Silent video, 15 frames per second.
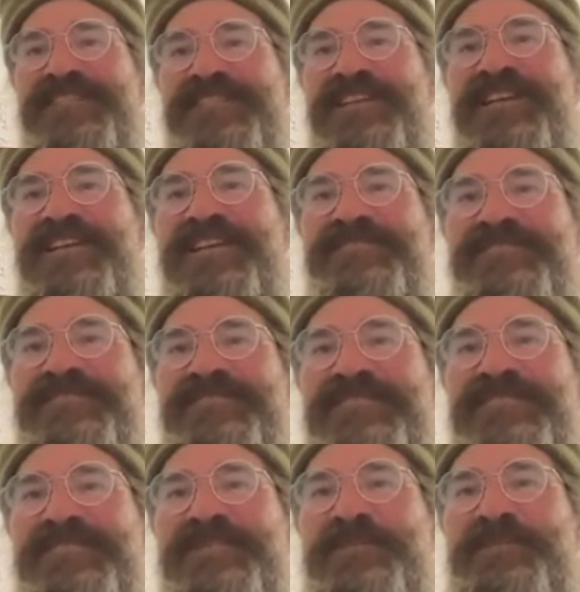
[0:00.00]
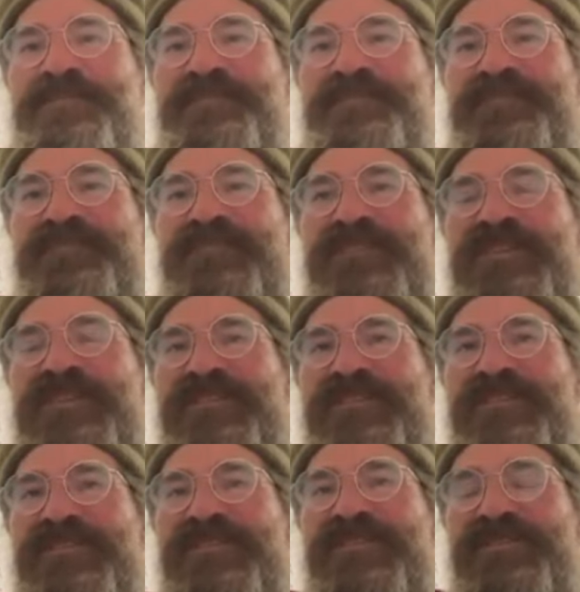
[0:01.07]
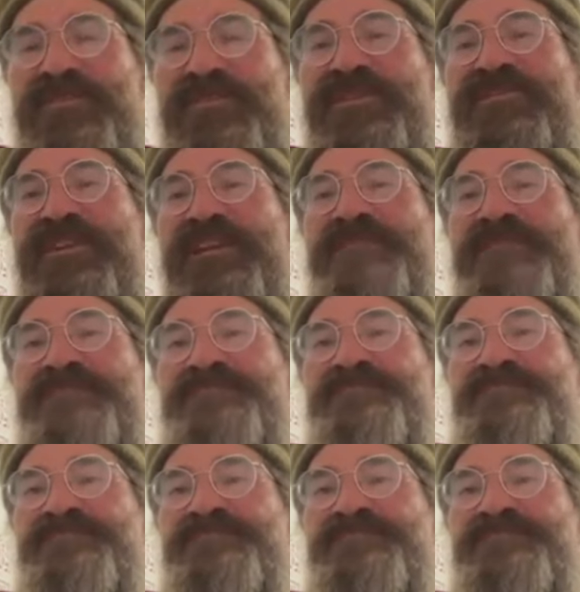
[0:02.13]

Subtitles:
and again. It's pretty great.